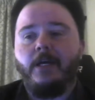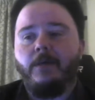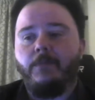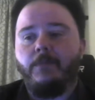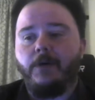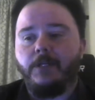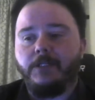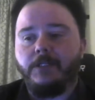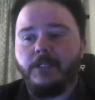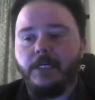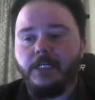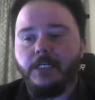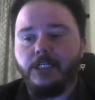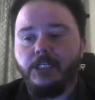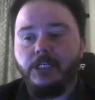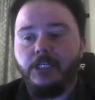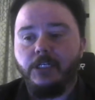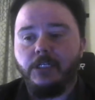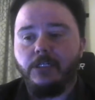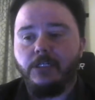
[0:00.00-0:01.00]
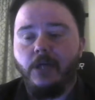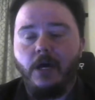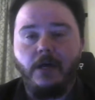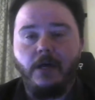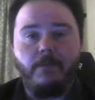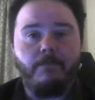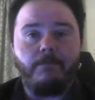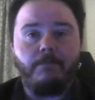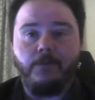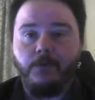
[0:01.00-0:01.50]
But uh, she is
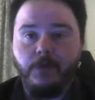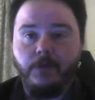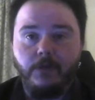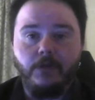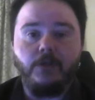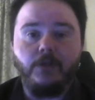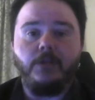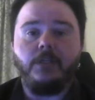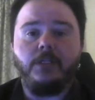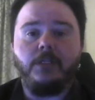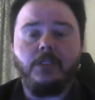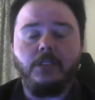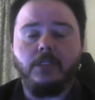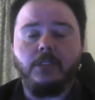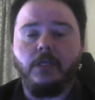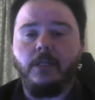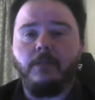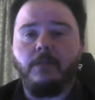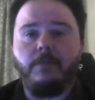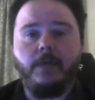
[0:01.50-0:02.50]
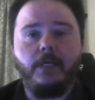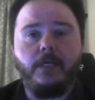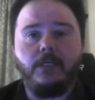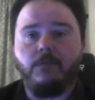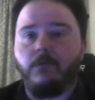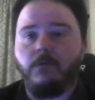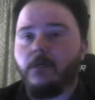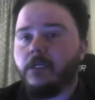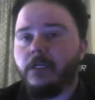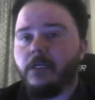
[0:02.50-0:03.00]
um, doing good and she's on the
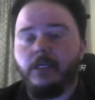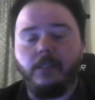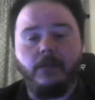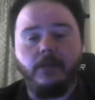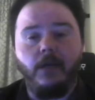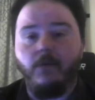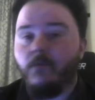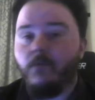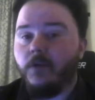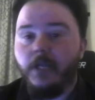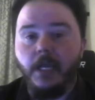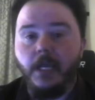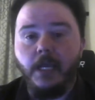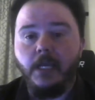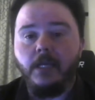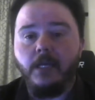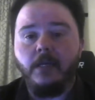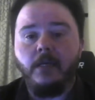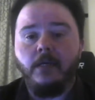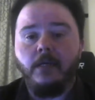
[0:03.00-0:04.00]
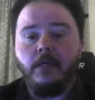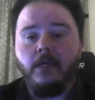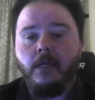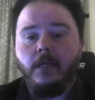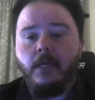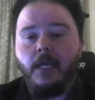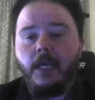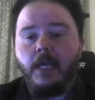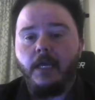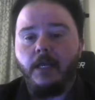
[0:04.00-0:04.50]
page working every day
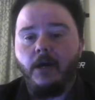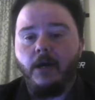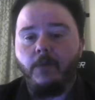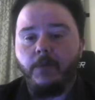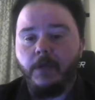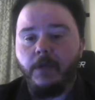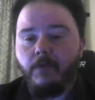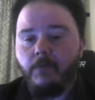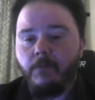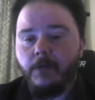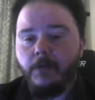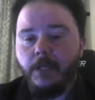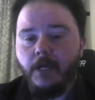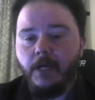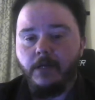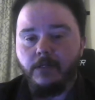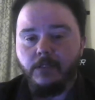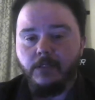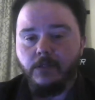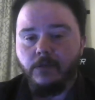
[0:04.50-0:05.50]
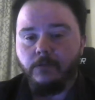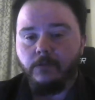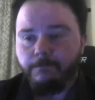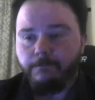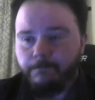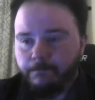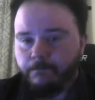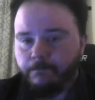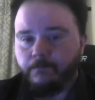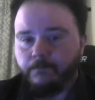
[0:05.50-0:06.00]
and helping everybody out. So
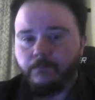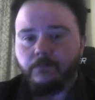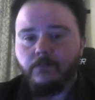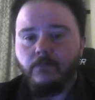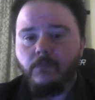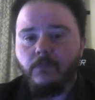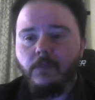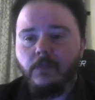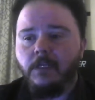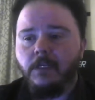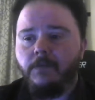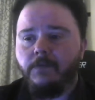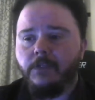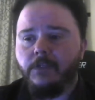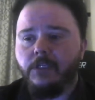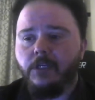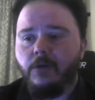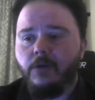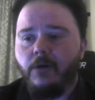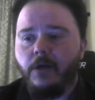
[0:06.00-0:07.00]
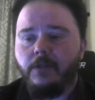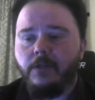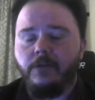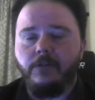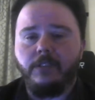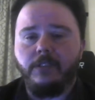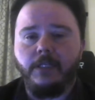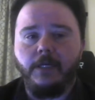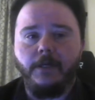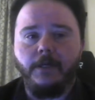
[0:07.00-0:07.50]
if you see her on
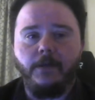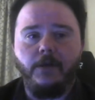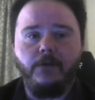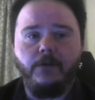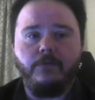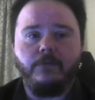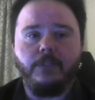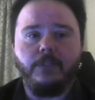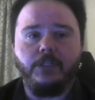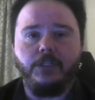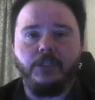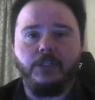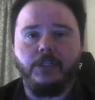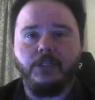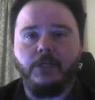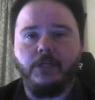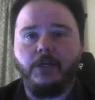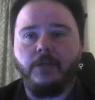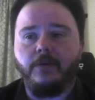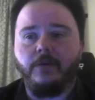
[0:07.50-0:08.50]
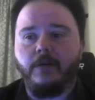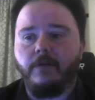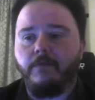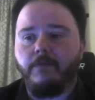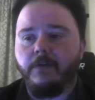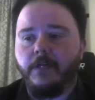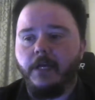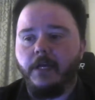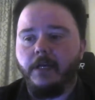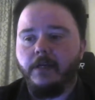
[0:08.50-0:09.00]
there, say hello because she is on there
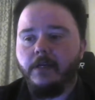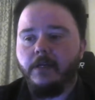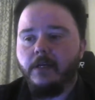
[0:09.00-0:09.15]
every day.